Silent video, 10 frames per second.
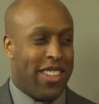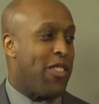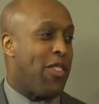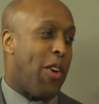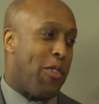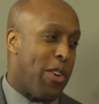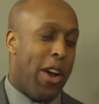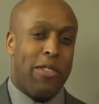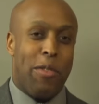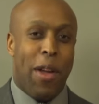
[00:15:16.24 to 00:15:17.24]
Well, we
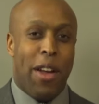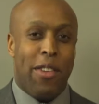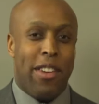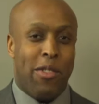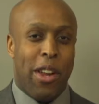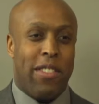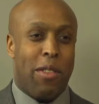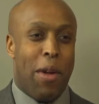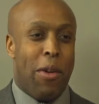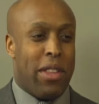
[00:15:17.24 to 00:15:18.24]
have to
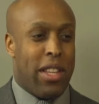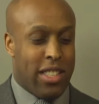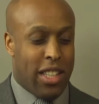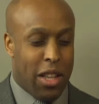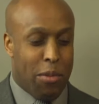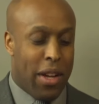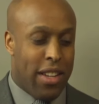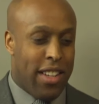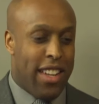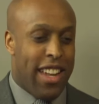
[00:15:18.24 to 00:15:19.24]
bear with each other, but
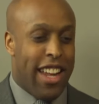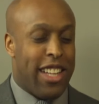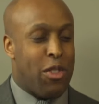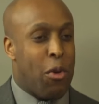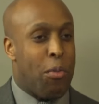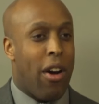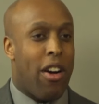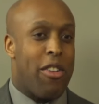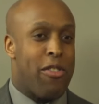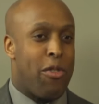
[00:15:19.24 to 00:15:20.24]
it's all part
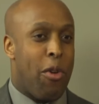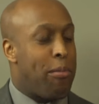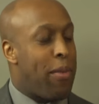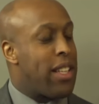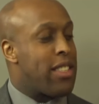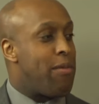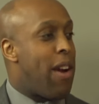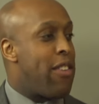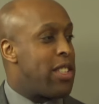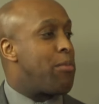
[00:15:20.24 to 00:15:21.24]
of what makes the
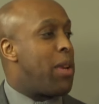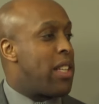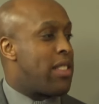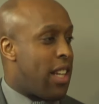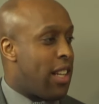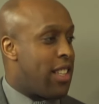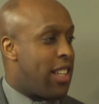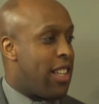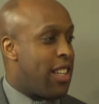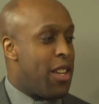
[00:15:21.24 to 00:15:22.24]
marriage a blessing,
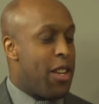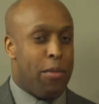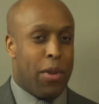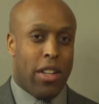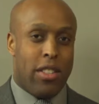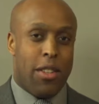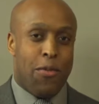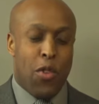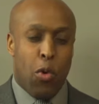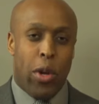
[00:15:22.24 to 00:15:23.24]
actually. Because
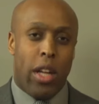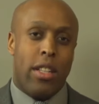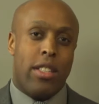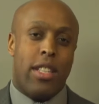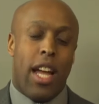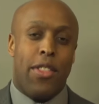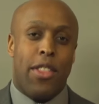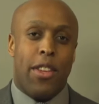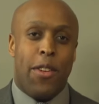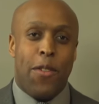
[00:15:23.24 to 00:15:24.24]
we
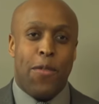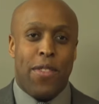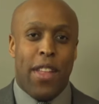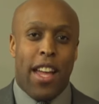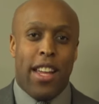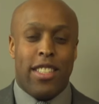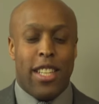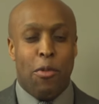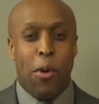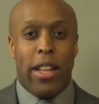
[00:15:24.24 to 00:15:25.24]
understand that in the
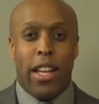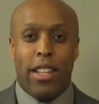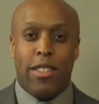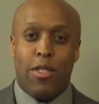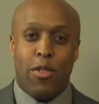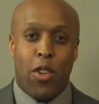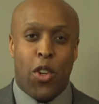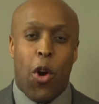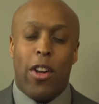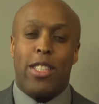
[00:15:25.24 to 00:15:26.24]
same way that
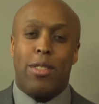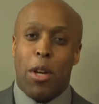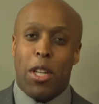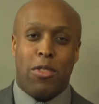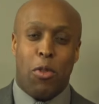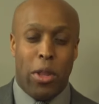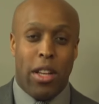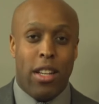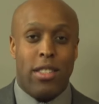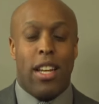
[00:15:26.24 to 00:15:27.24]
God is merciful with
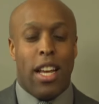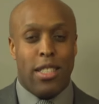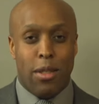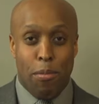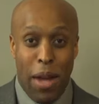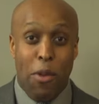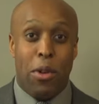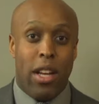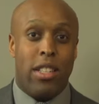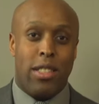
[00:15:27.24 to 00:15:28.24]
us and has to bear with
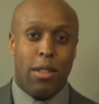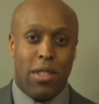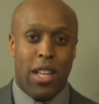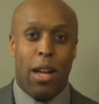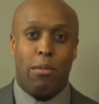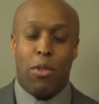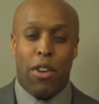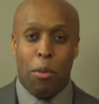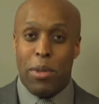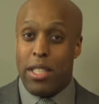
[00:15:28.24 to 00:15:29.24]
us sometimes with
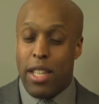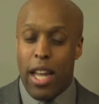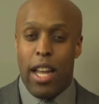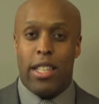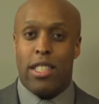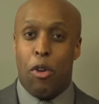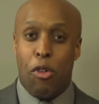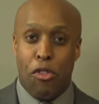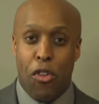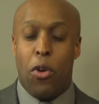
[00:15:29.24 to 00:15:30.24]
our mistakes and our
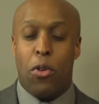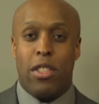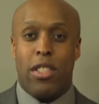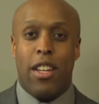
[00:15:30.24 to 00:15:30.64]
faults,